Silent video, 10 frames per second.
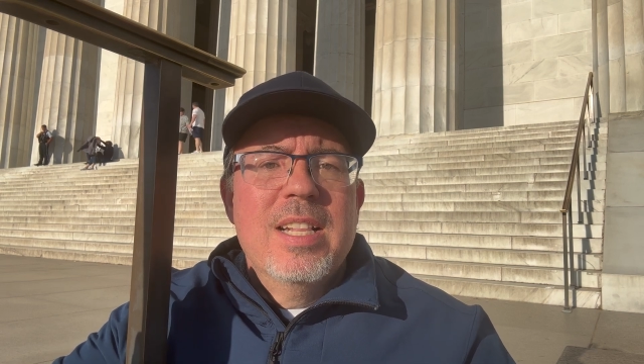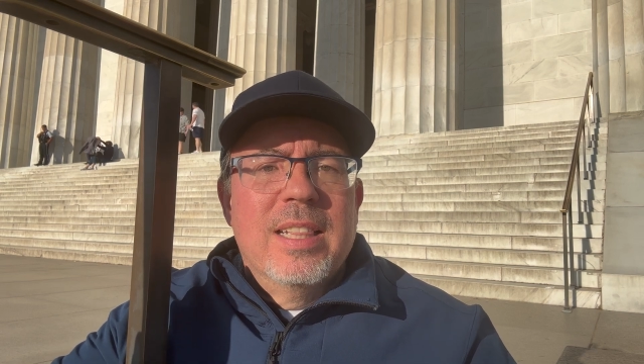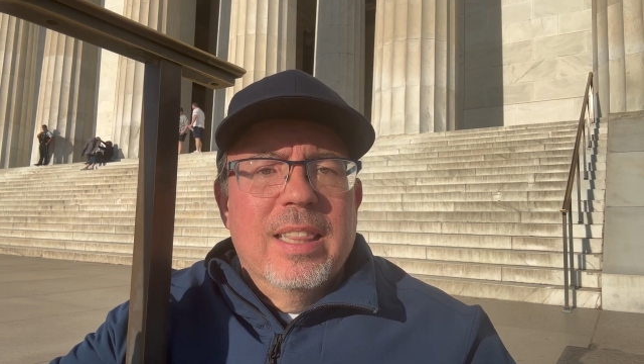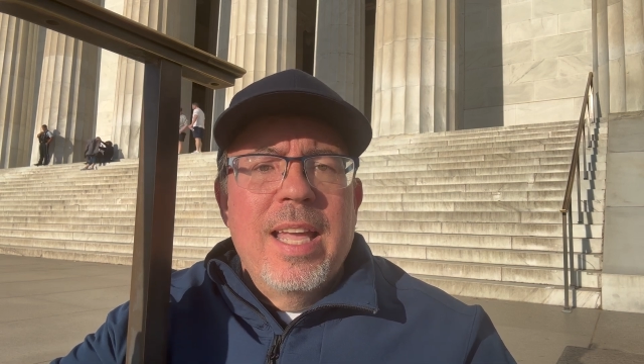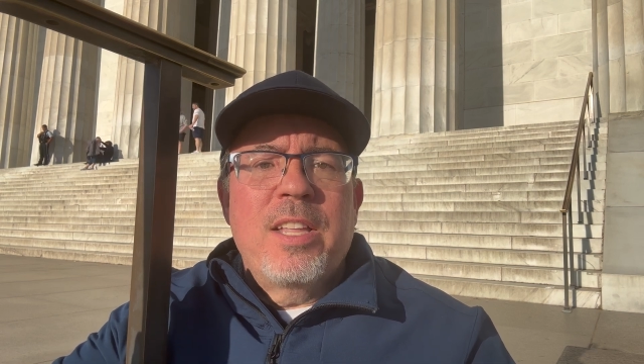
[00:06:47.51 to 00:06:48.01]

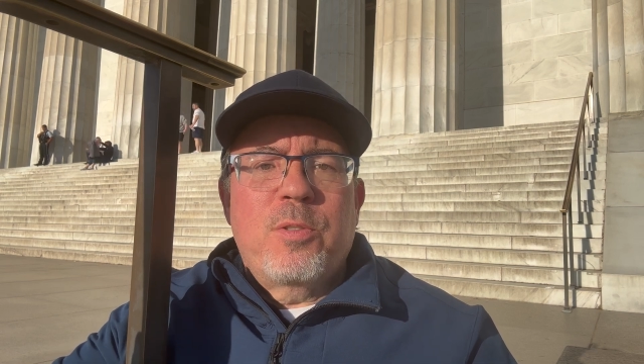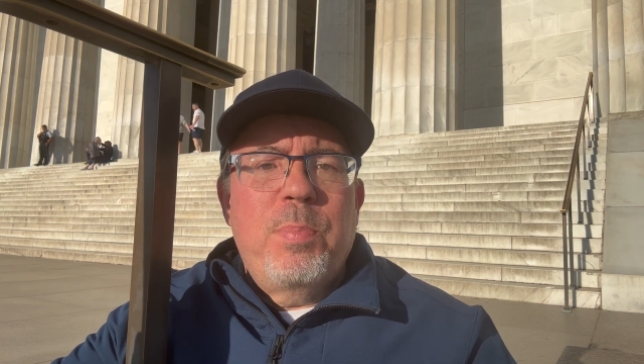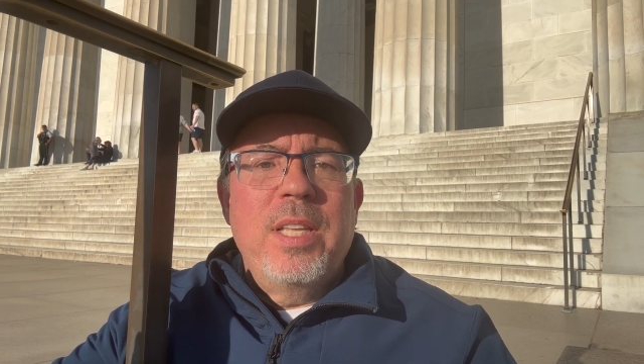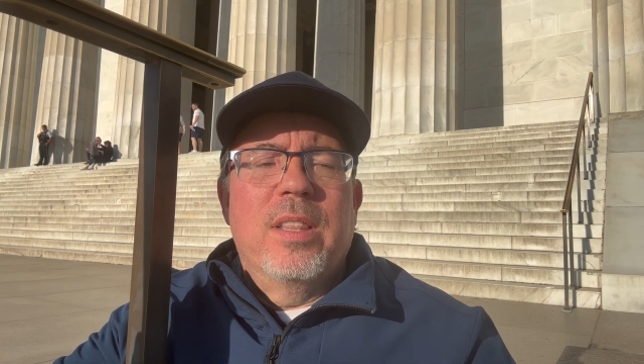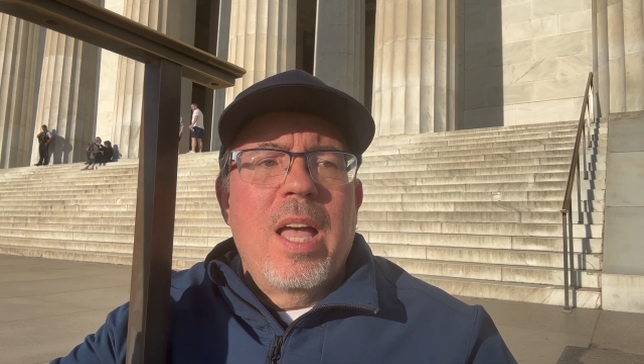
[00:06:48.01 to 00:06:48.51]
Let's
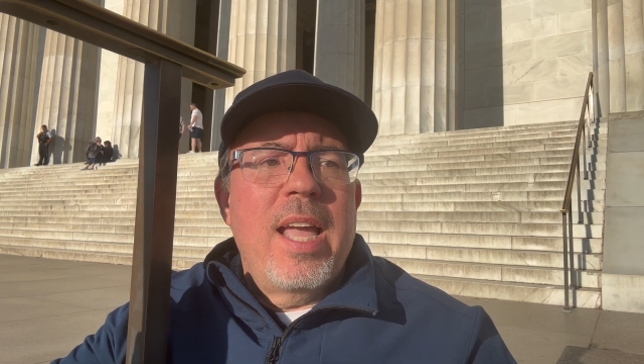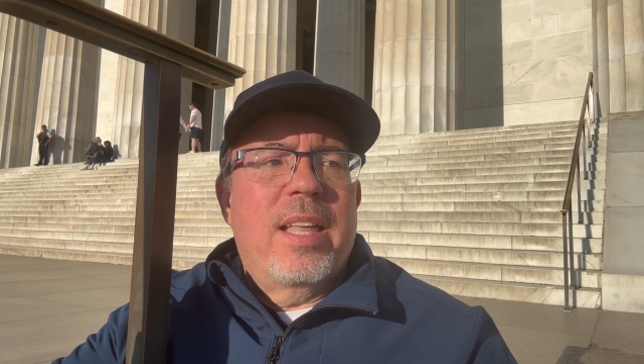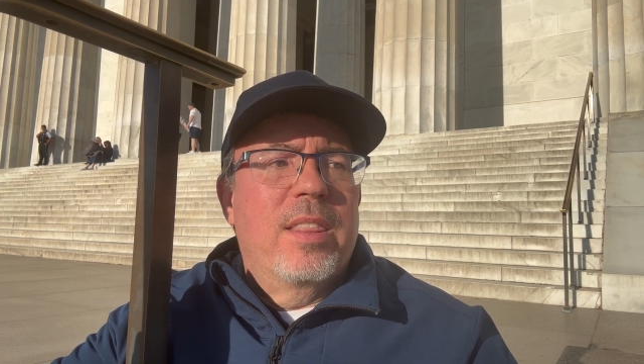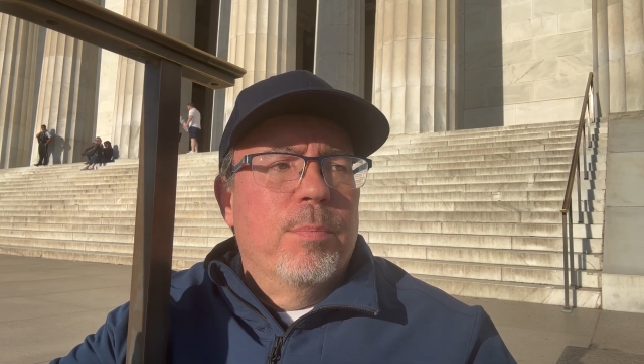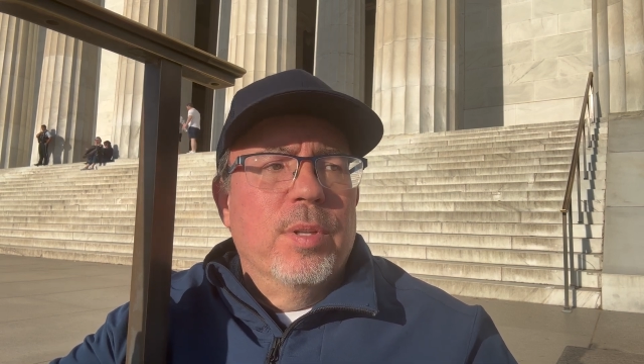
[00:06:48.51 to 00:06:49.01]
be
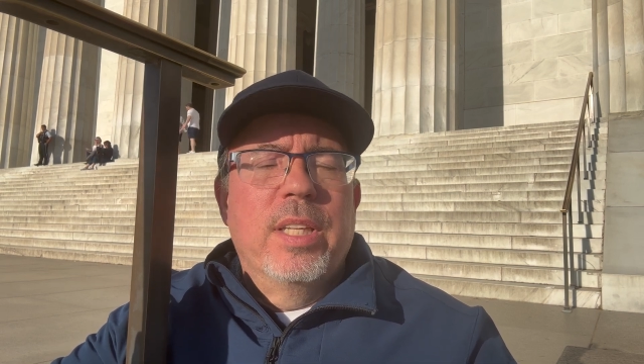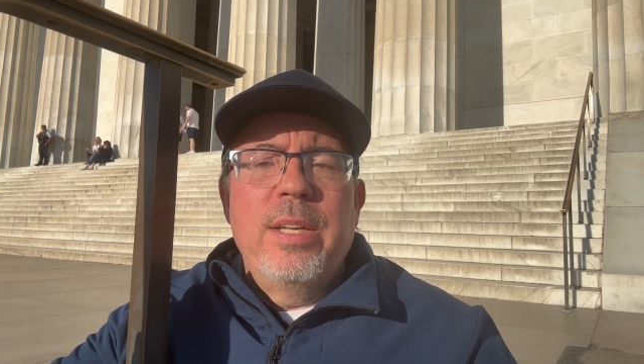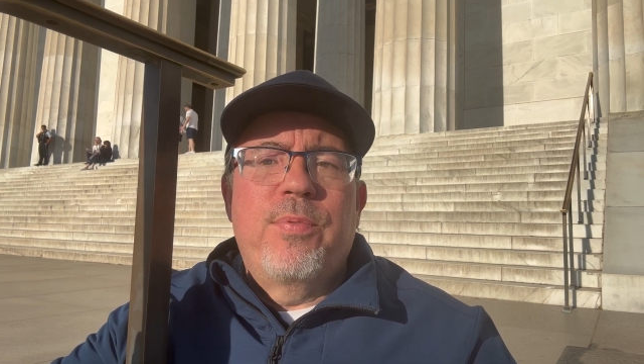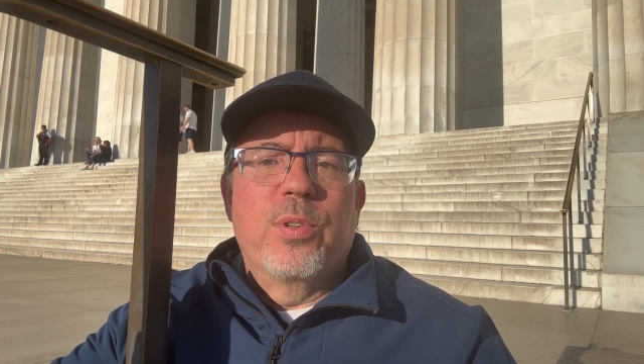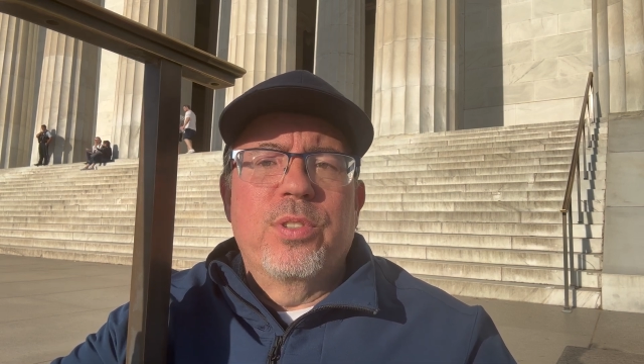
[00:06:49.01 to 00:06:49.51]
like the
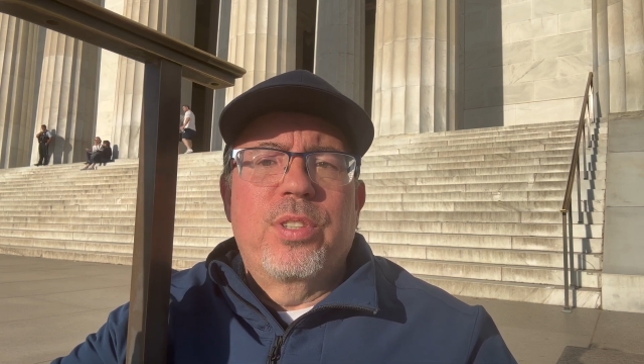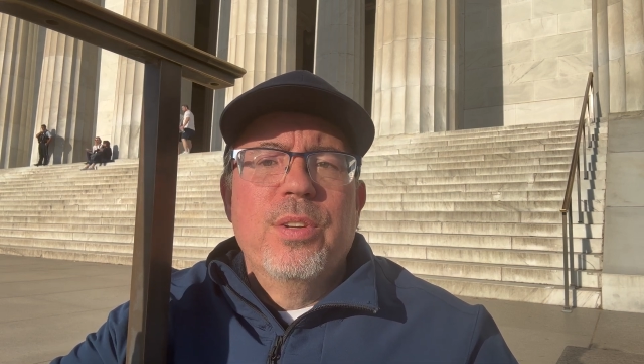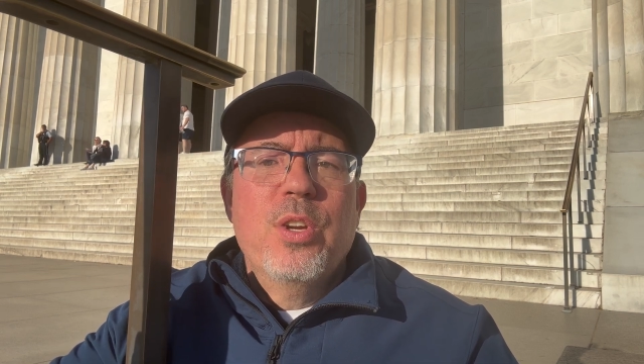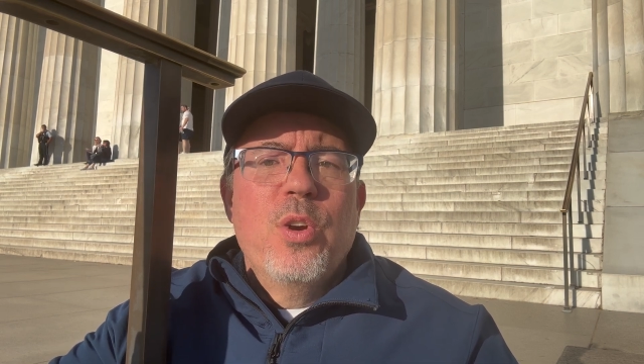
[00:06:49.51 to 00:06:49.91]
believers